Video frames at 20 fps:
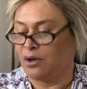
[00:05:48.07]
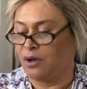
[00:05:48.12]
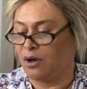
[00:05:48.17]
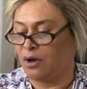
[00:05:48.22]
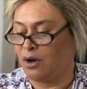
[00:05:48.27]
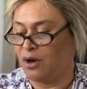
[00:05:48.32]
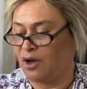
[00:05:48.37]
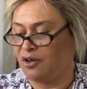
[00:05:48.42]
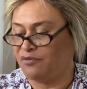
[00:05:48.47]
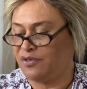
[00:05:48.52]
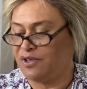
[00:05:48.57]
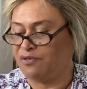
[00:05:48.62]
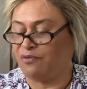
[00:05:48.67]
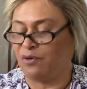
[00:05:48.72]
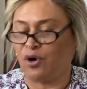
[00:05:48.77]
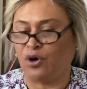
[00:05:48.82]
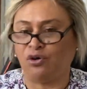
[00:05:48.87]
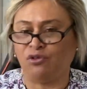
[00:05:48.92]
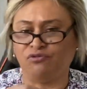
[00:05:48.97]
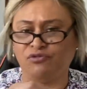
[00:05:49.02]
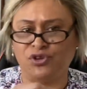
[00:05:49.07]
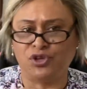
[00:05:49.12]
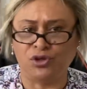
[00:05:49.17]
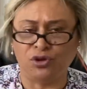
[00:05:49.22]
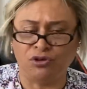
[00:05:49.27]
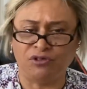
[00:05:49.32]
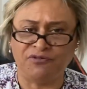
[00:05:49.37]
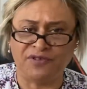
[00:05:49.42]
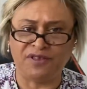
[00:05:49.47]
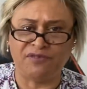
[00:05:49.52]
I've evolved,
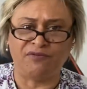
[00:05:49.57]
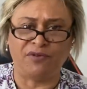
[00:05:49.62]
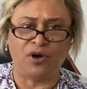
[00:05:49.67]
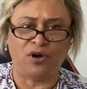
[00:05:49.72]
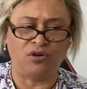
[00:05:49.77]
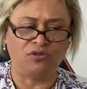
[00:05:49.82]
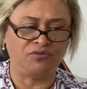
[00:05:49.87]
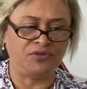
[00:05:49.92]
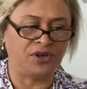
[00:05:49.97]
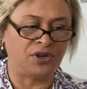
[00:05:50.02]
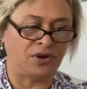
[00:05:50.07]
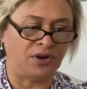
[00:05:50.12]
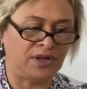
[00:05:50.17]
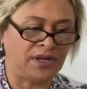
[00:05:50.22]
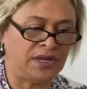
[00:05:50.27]
you've evolved, you know,